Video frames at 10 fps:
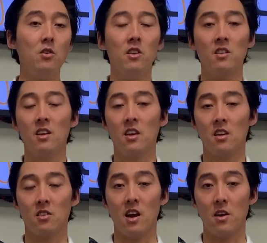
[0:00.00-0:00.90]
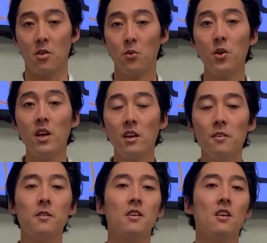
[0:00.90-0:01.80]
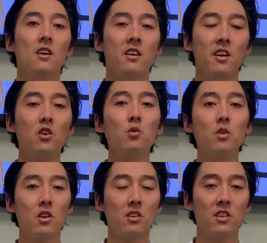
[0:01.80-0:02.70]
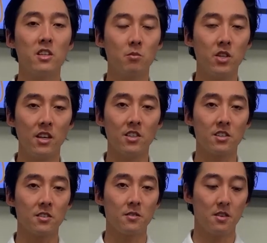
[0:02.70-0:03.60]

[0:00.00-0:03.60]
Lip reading: the TSi3, here's where we start to see some changes.